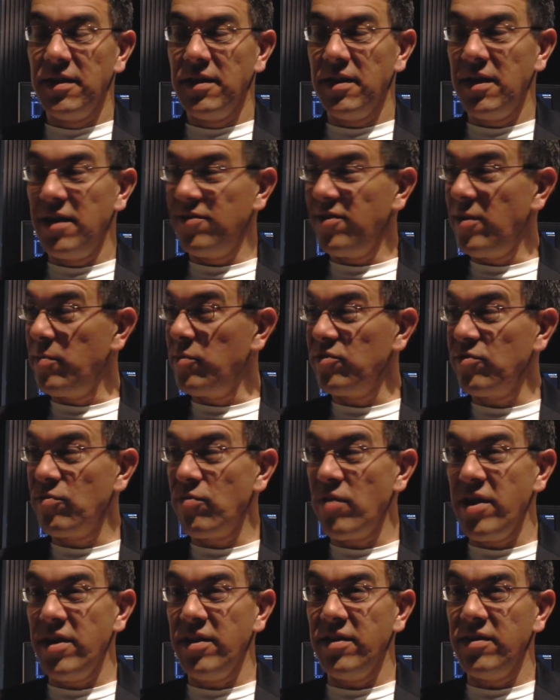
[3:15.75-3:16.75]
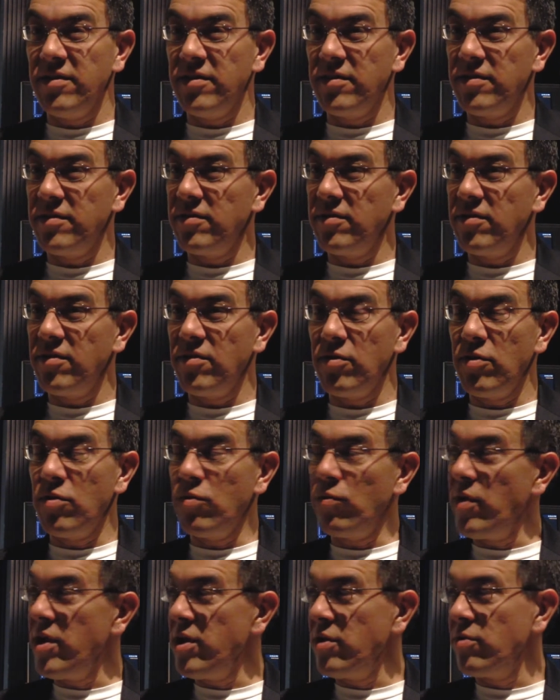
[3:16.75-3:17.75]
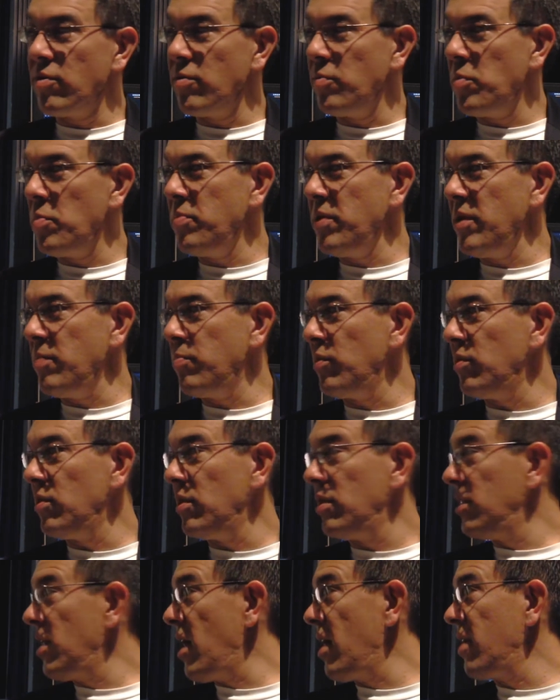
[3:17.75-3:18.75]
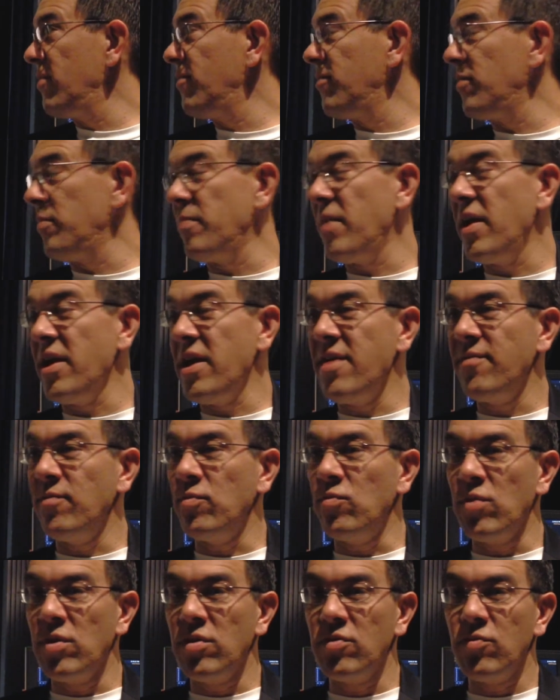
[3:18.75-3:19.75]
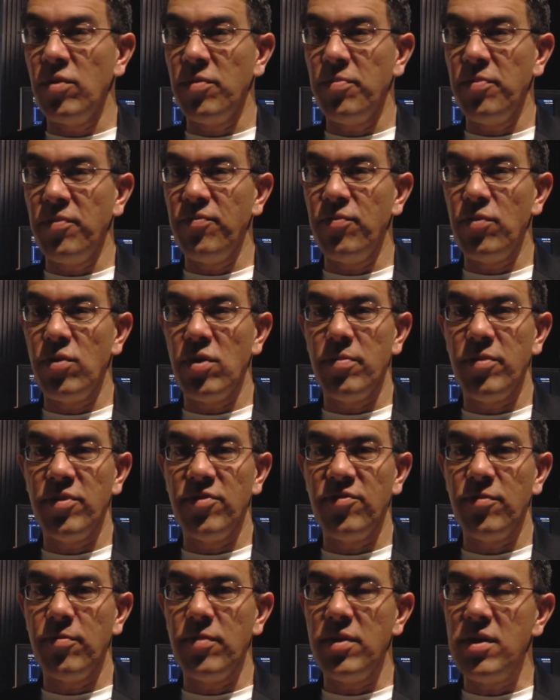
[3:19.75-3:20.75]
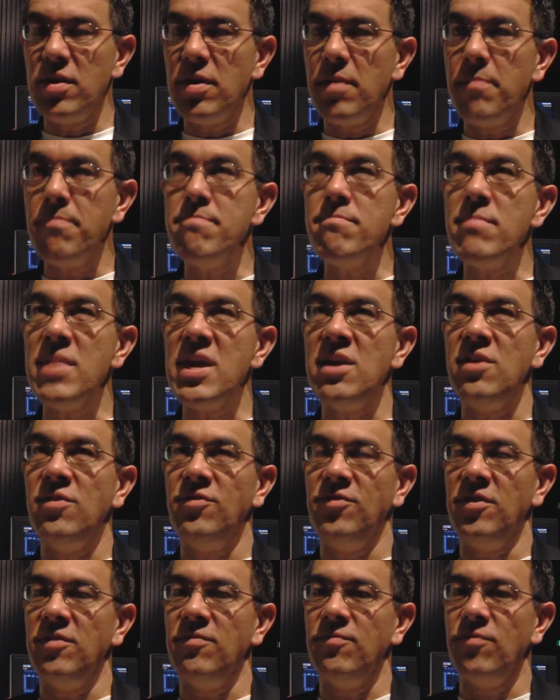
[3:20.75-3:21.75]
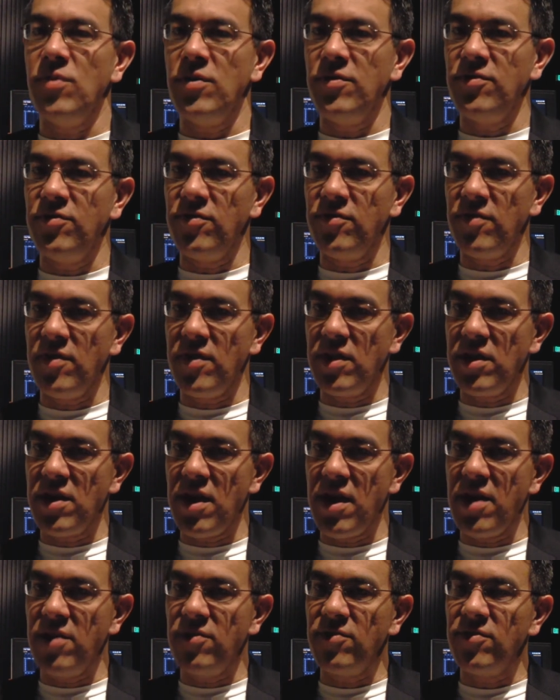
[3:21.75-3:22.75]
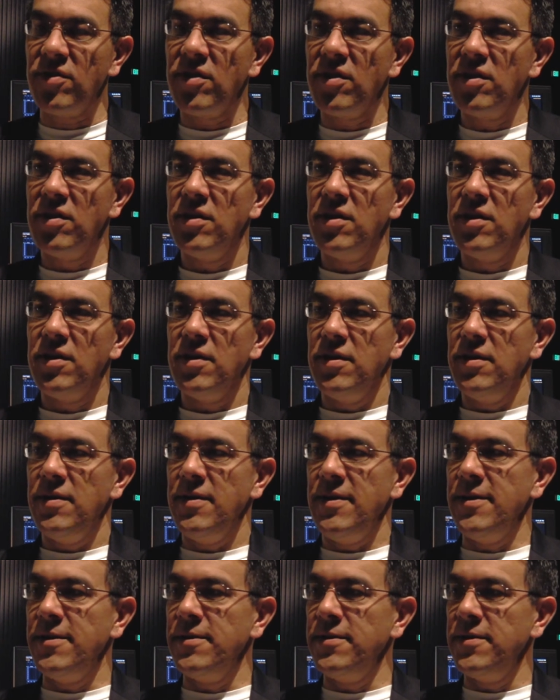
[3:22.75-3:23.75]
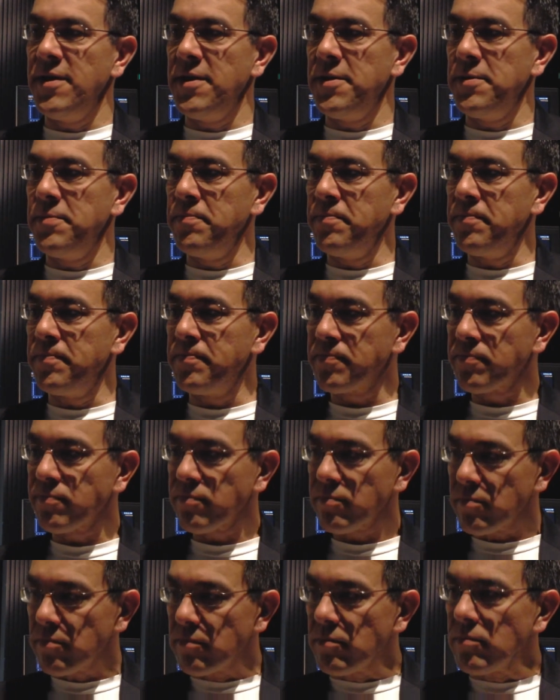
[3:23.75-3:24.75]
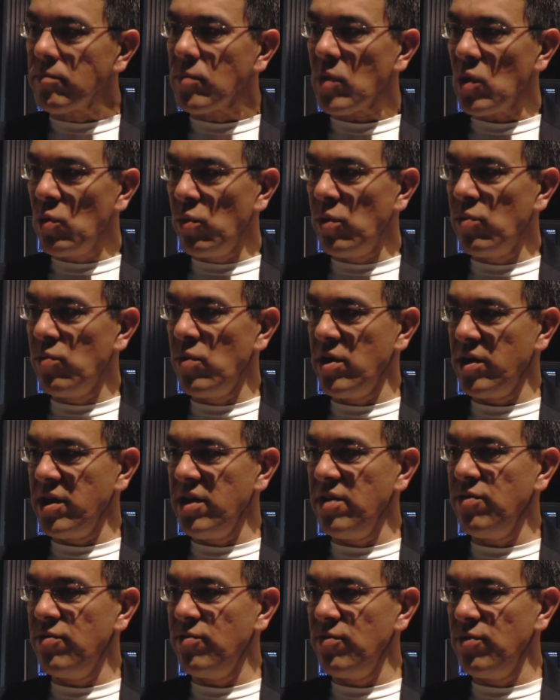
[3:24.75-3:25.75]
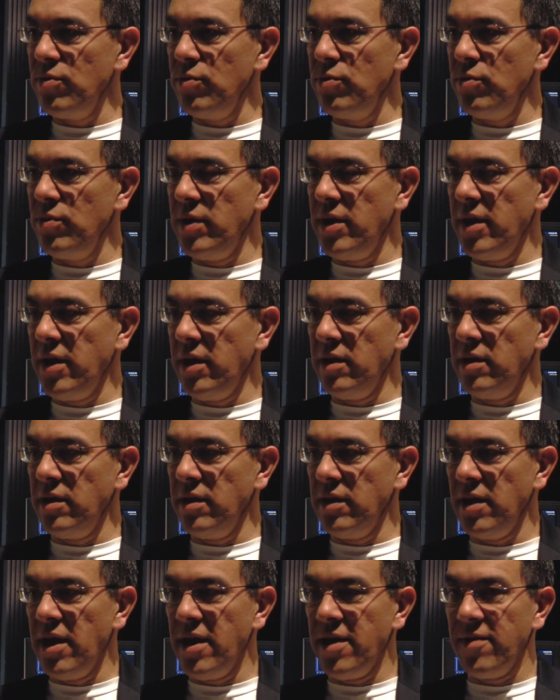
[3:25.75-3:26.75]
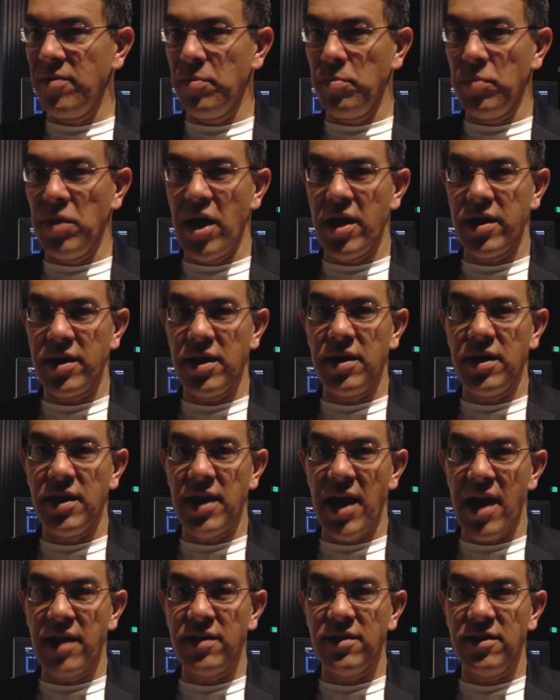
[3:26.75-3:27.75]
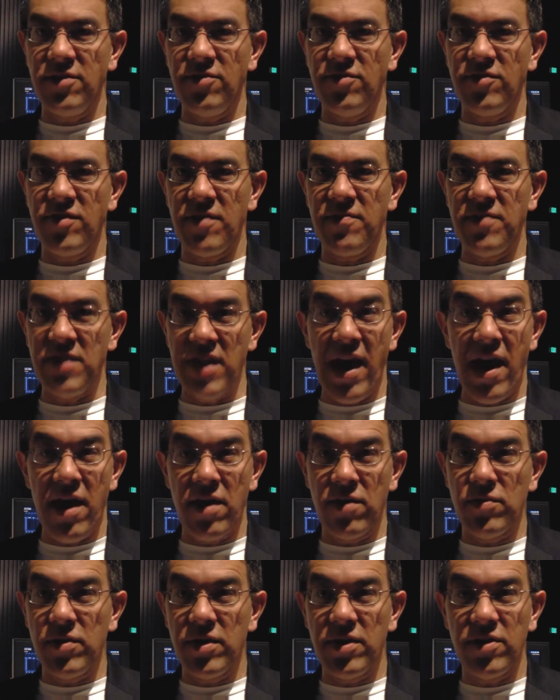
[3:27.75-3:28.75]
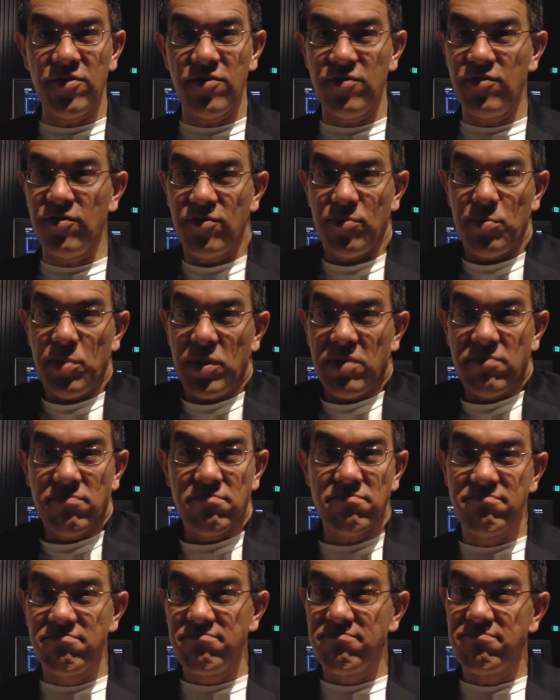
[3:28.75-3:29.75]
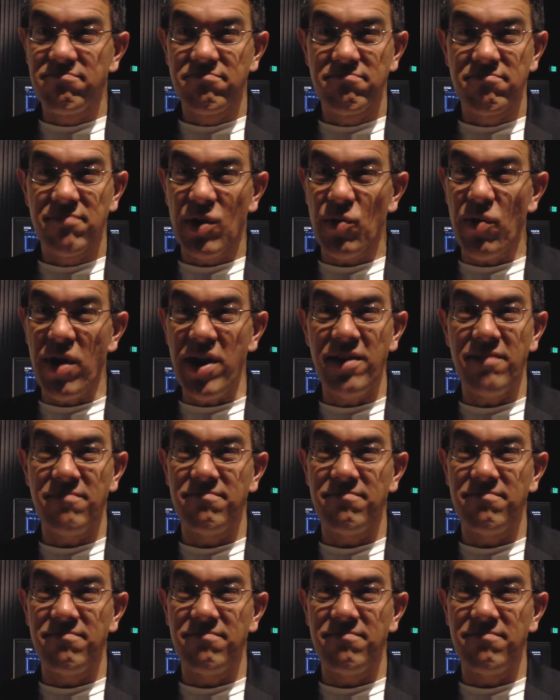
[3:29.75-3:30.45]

Ensemble's great. A great group of people. A lot of them I haven't worked with before, but some amazing voices in the cast. Mm-hmm. And we're working through a lot of the blocking and acting stuff now, and it's just been great.